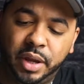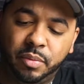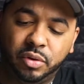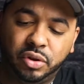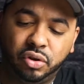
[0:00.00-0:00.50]

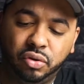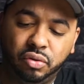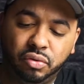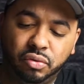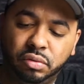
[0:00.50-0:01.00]
able
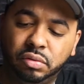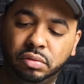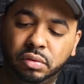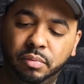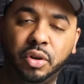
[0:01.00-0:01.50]
to
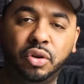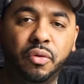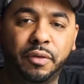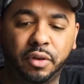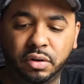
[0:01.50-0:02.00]

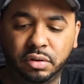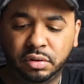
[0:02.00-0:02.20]
maneuver